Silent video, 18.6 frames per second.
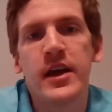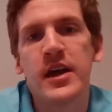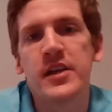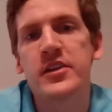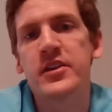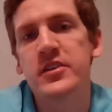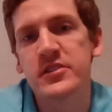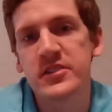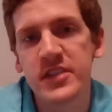
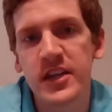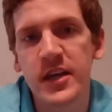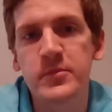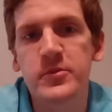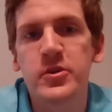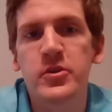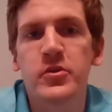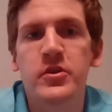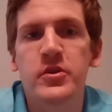And then on
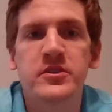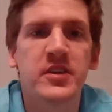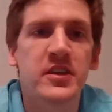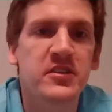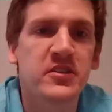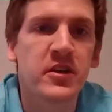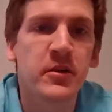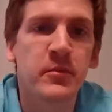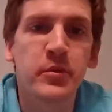step 2, it
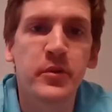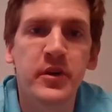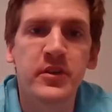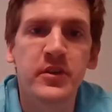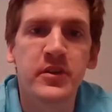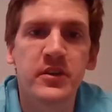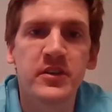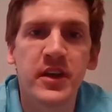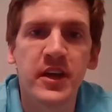says
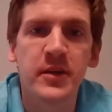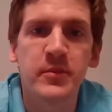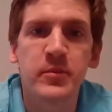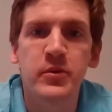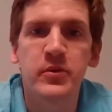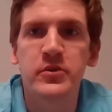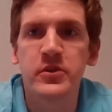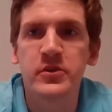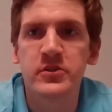complete the
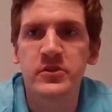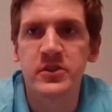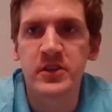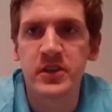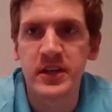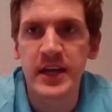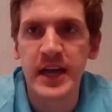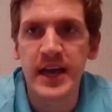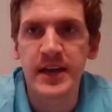table using
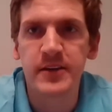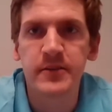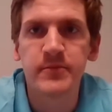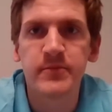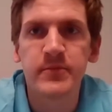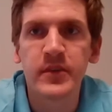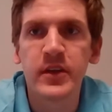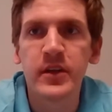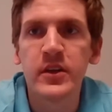the data.